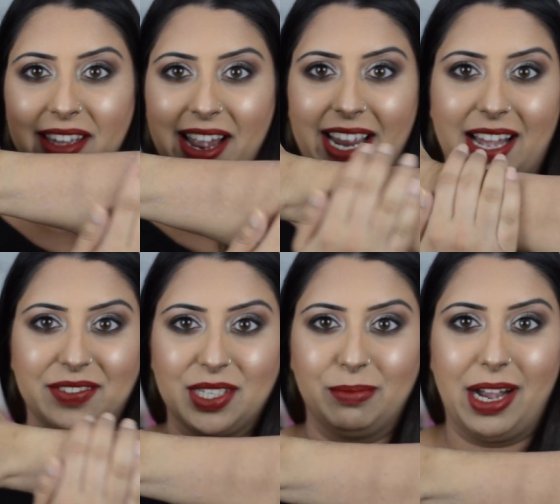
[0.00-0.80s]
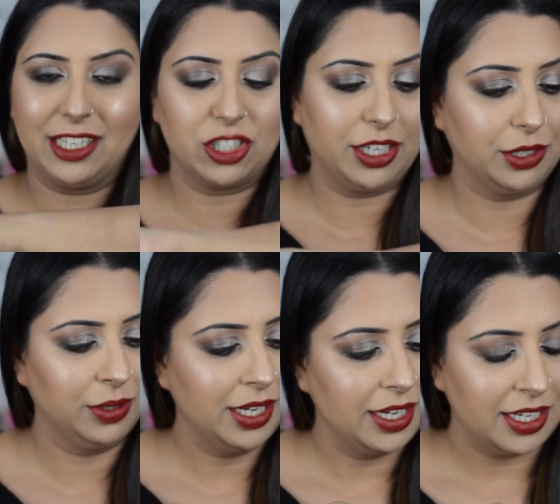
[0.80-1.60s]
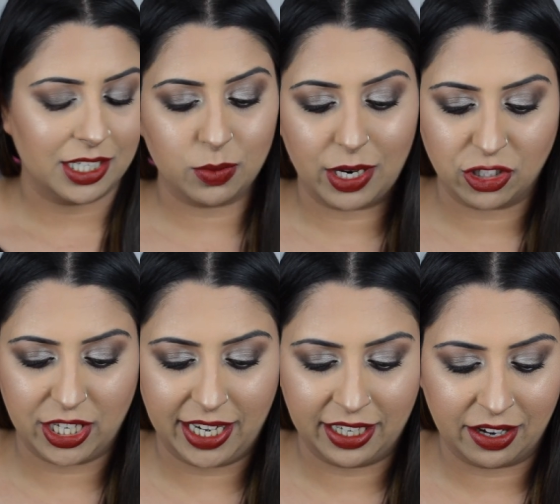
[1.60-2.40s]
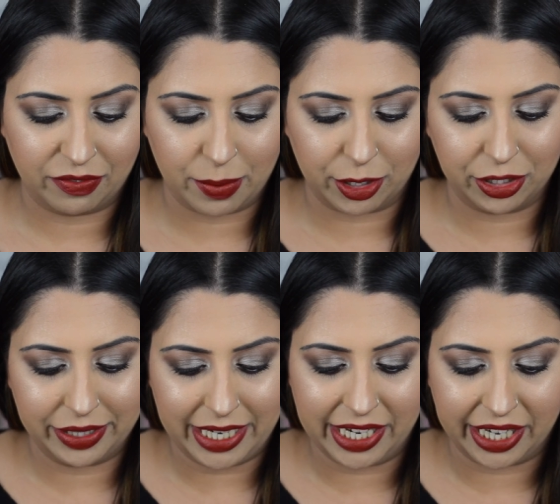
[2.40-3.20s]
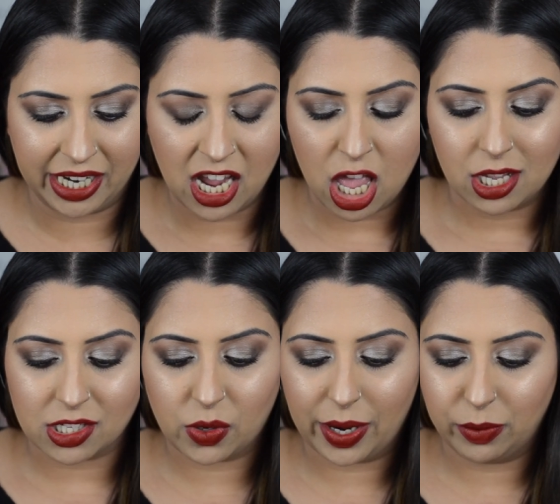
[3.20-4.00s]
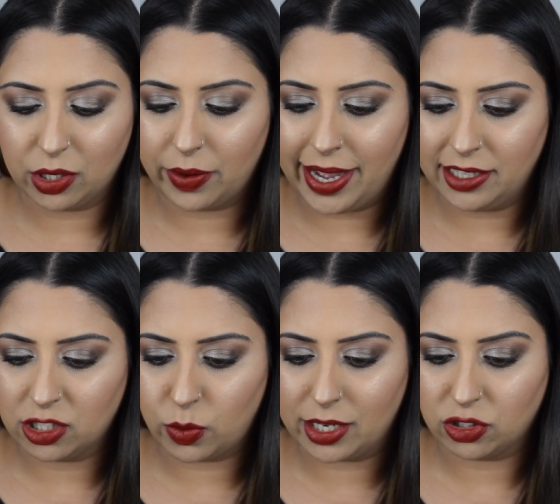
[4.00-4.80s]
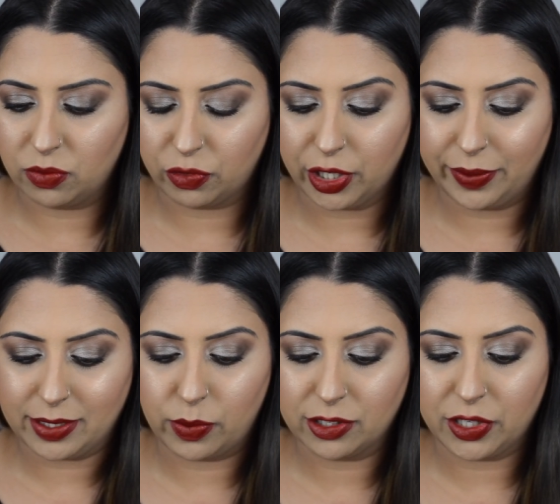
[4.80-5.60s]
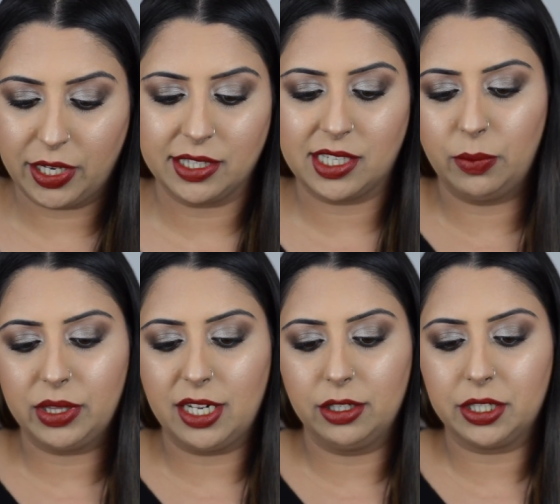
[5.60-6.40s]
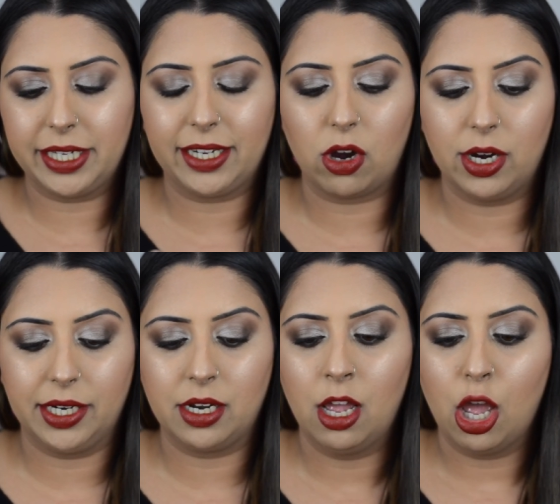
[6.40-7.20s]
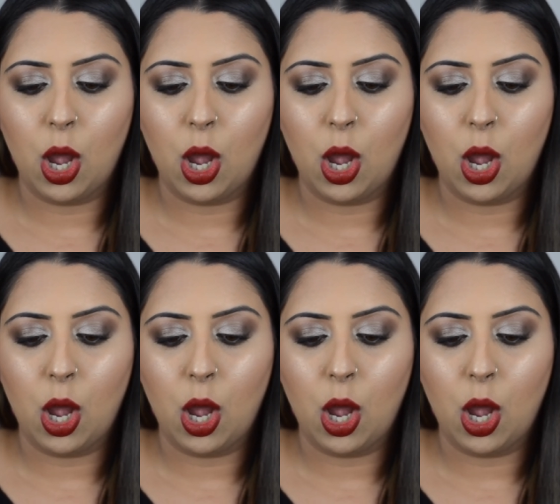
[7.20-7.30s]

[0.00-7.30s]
I have some eyeshadow swatching from earlier. So I will go ahead and swatch them for you as well so you can see what they look like on